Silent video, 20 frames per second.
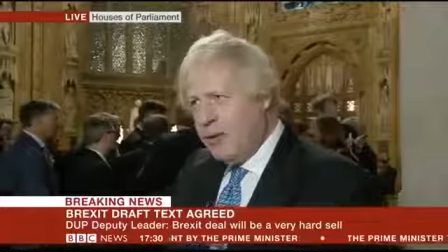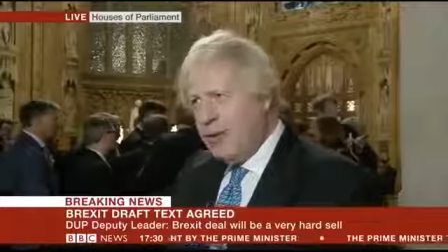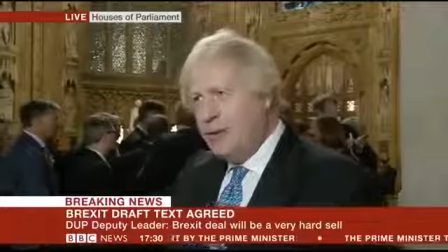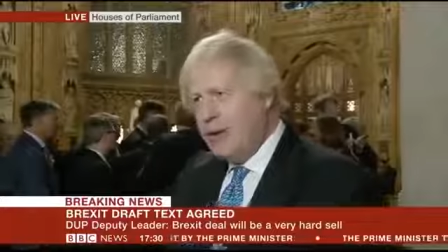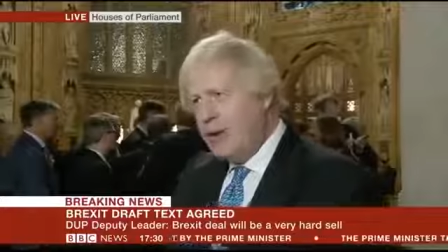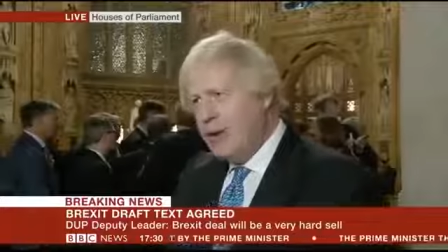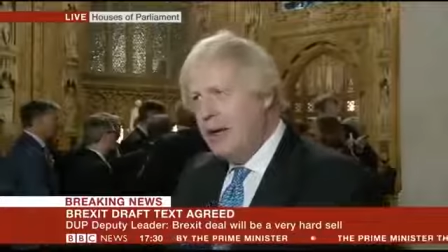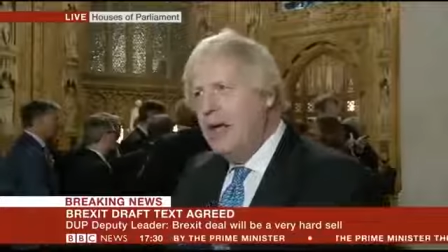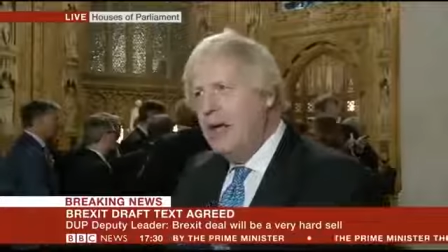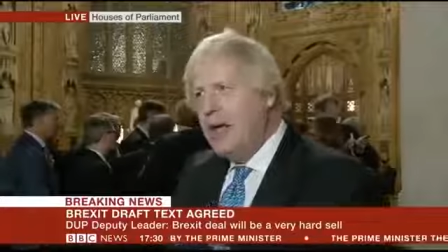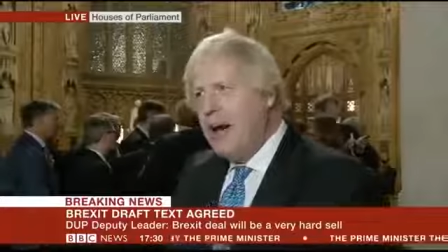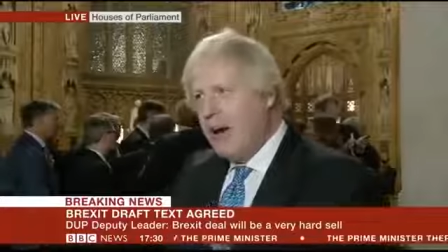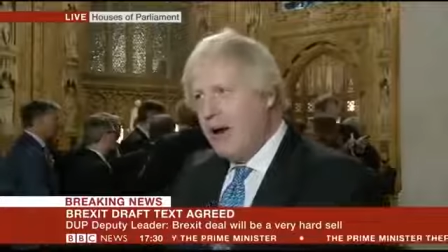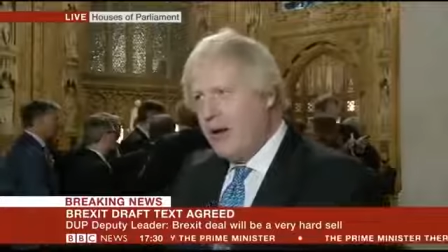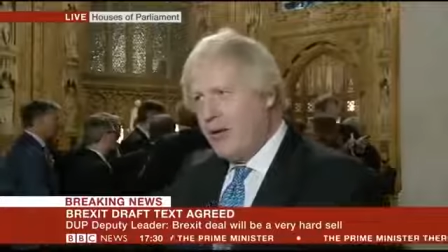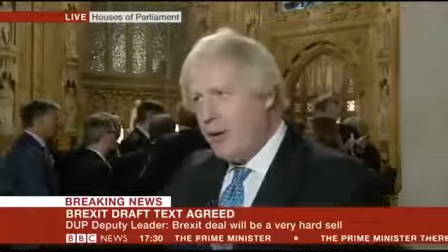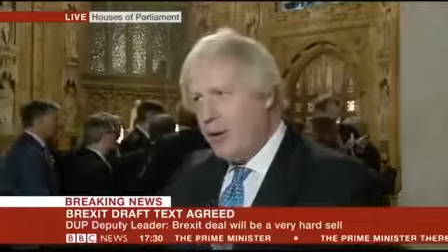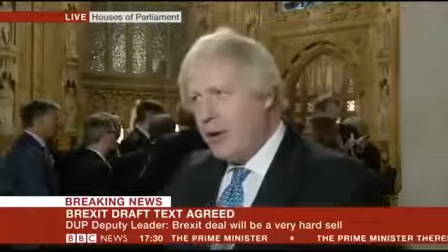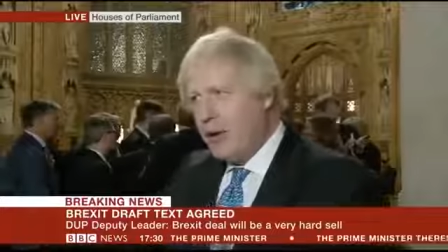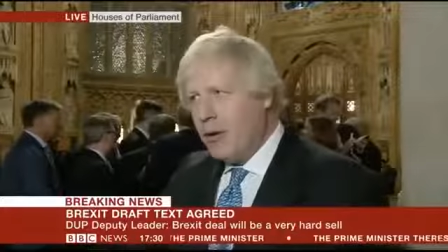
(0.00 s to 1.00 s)
This has been
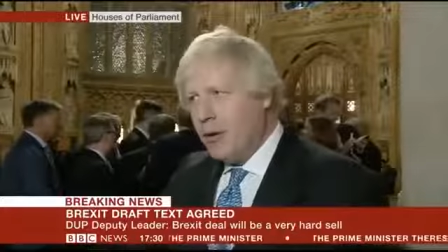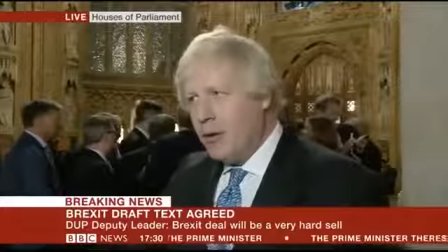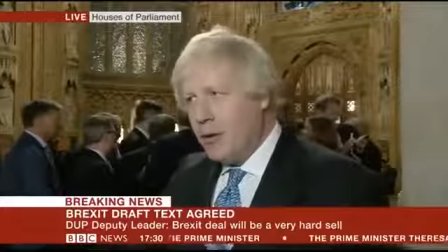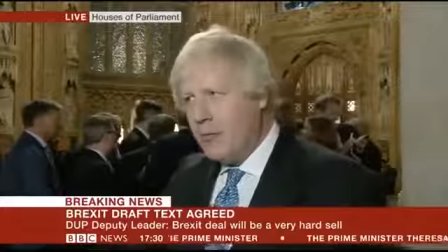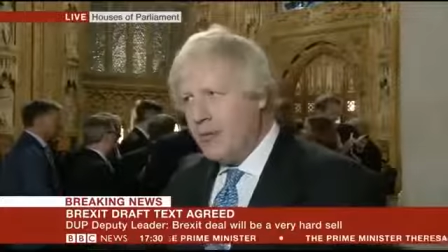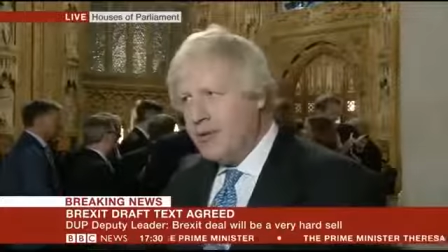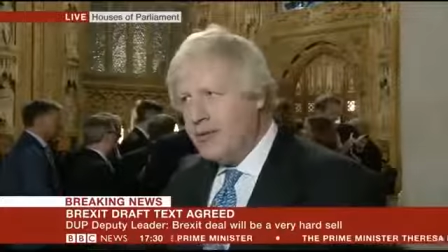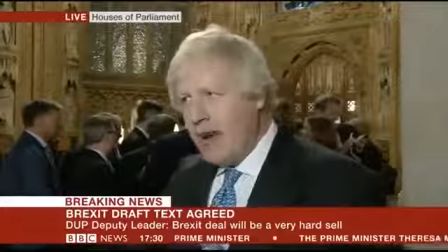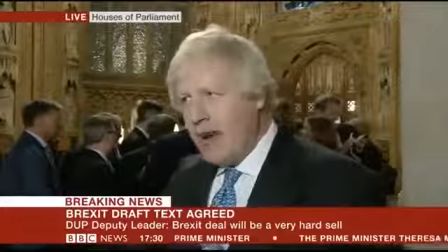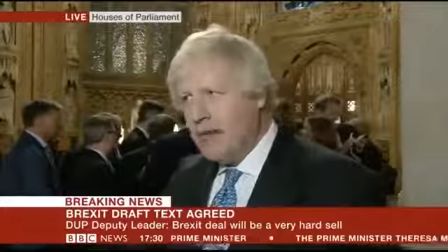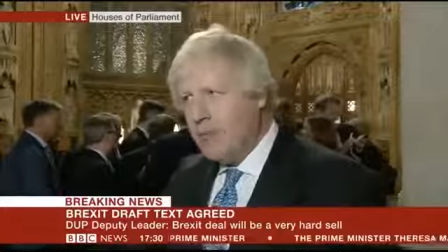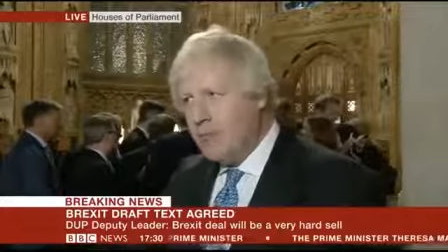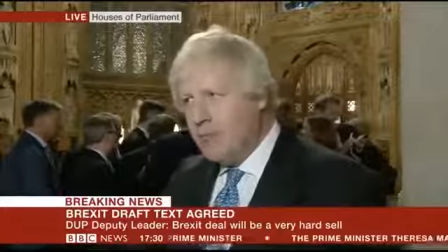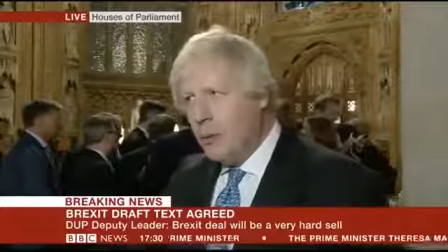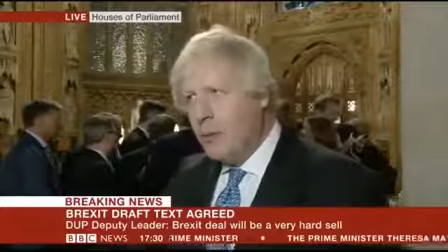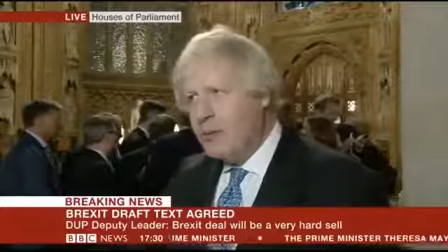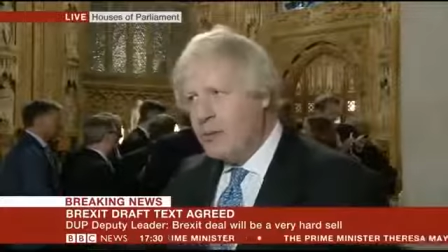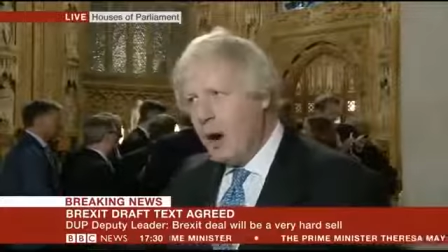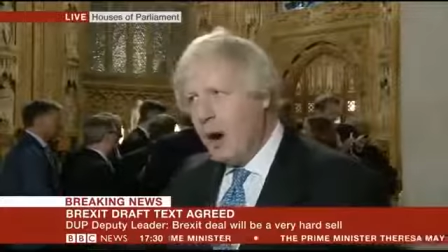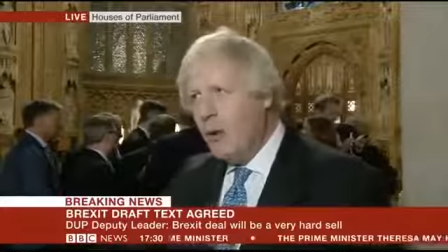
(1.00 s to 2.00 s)
a chronicle of a death
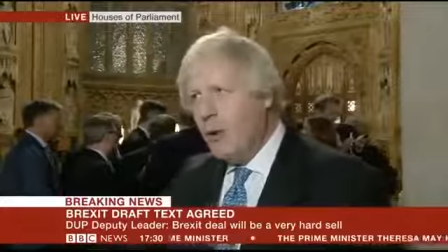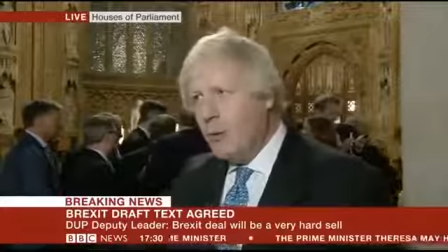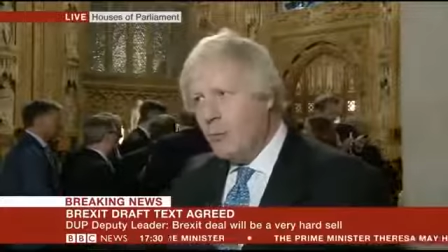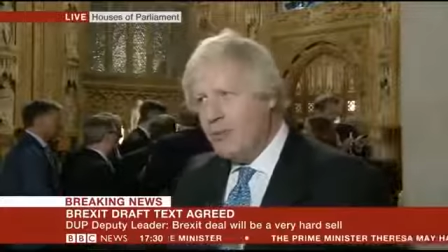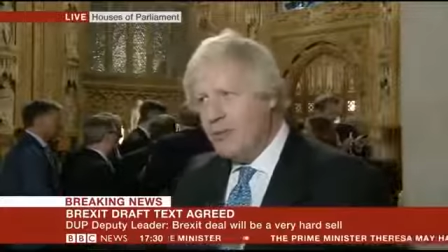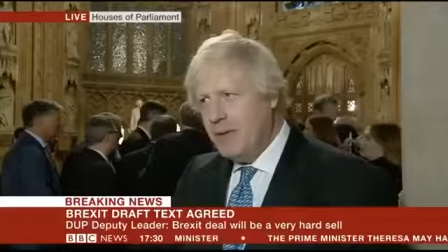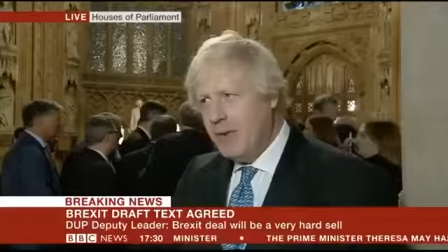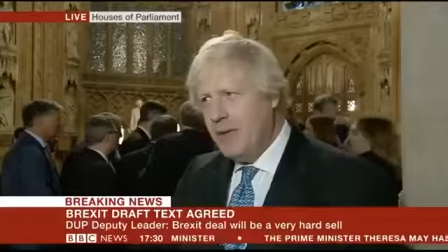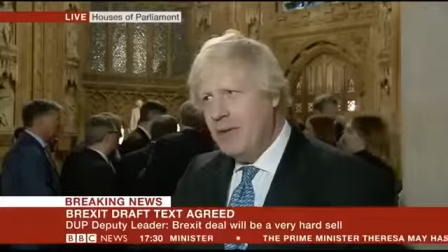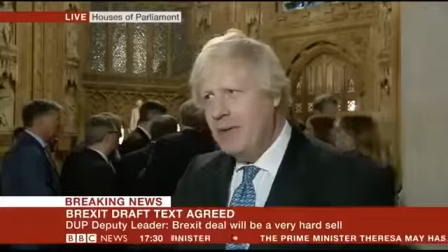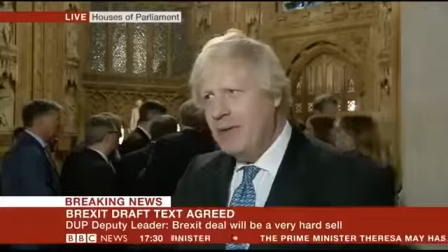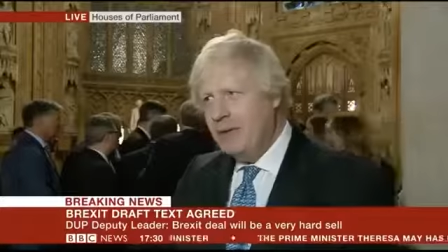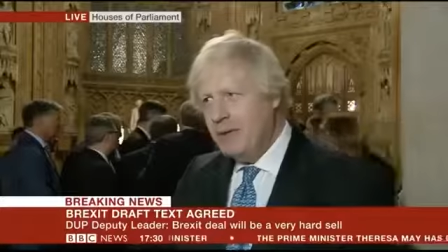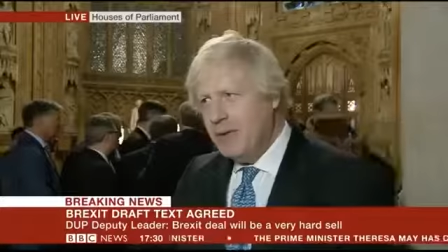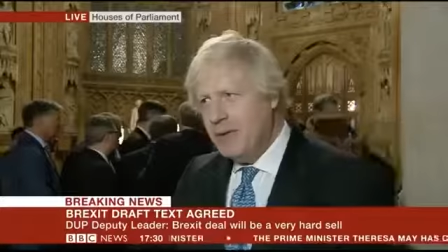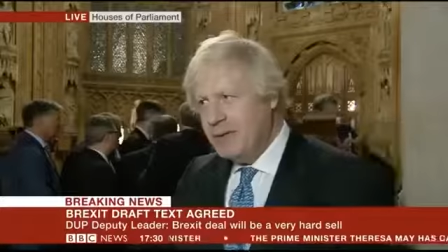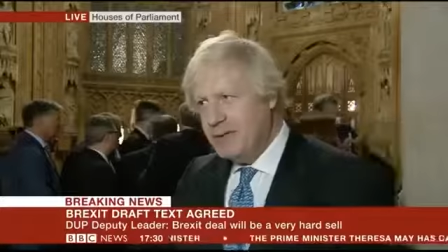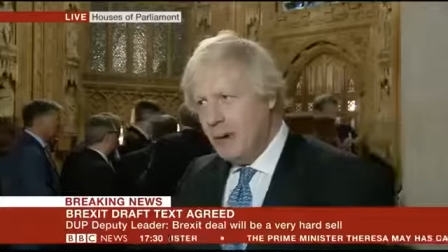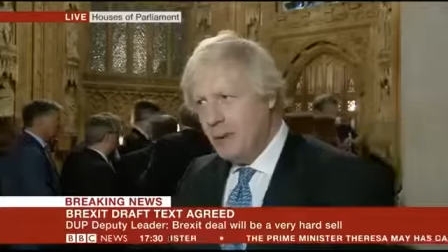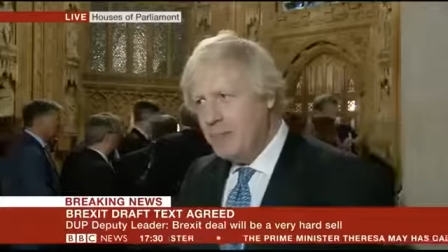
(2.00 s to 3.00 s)
foretold
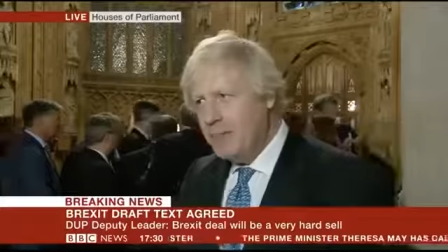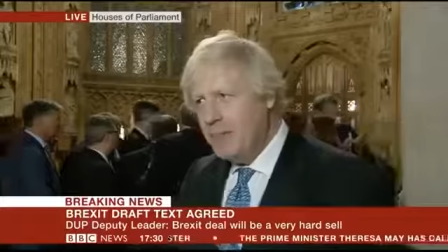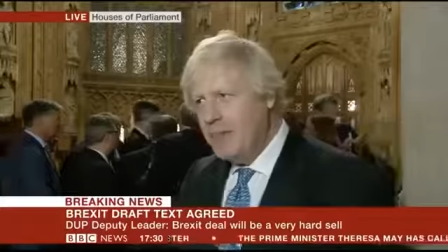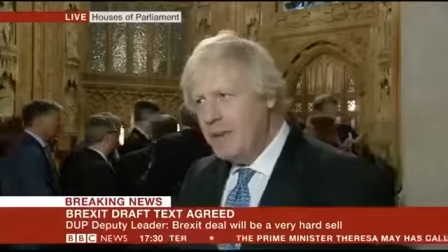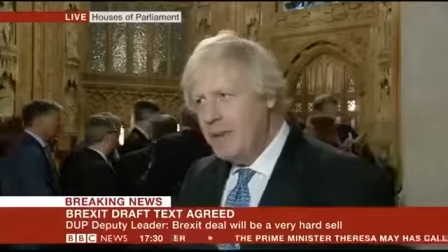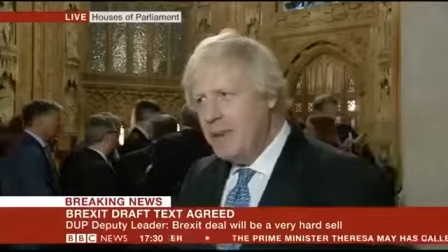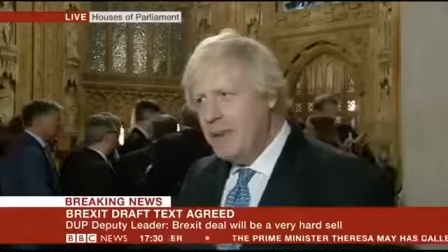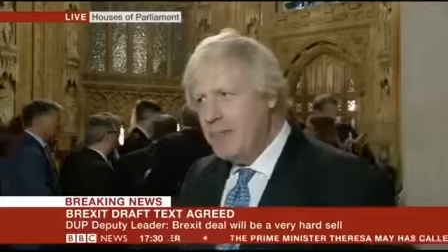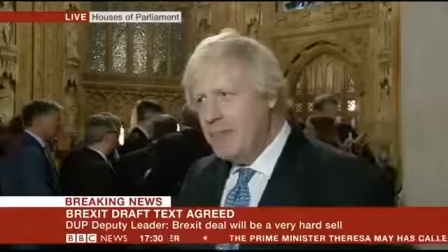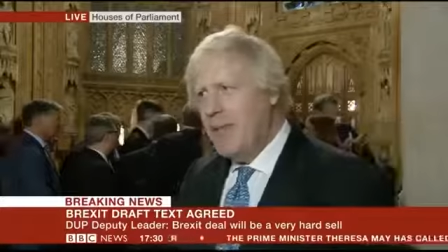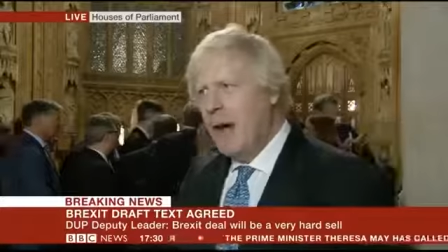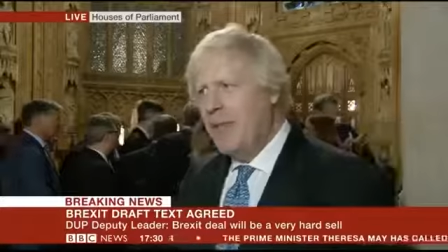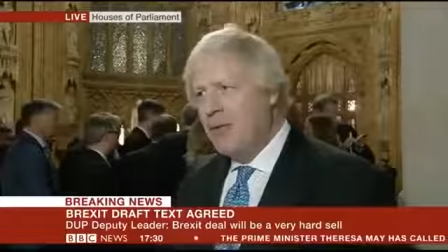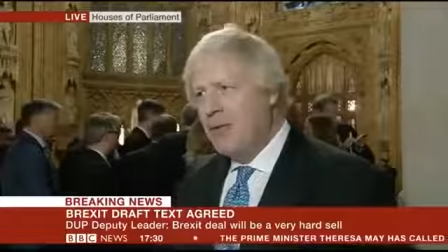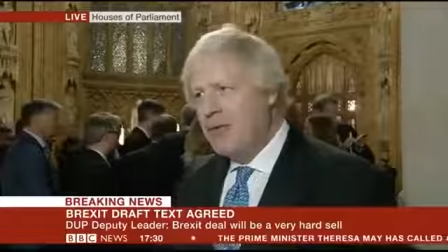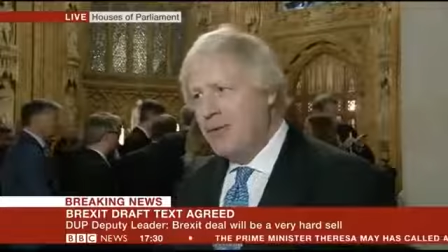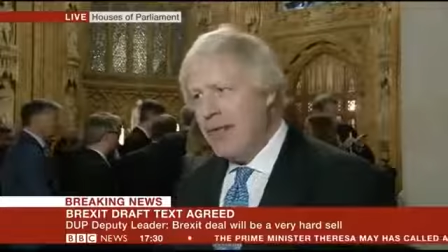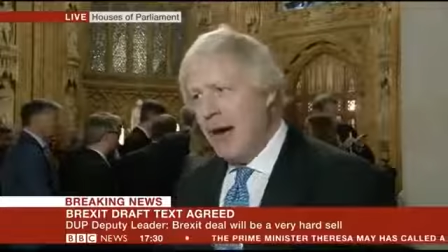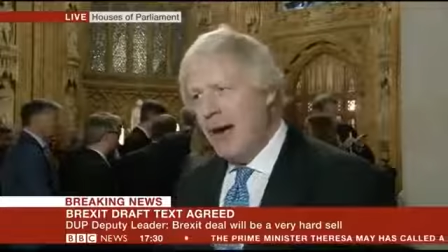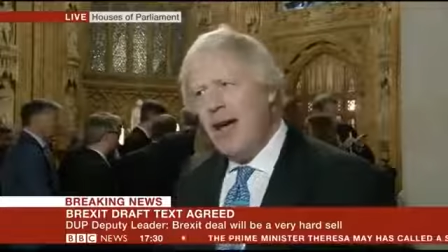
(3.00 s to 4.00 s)
for some
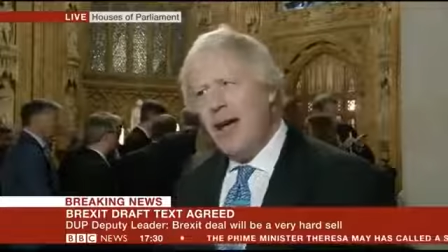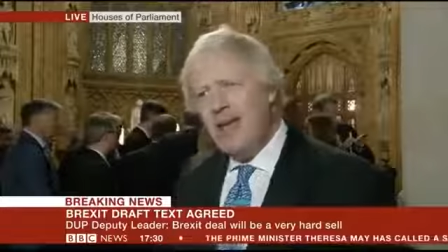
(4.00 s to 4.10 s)
months now.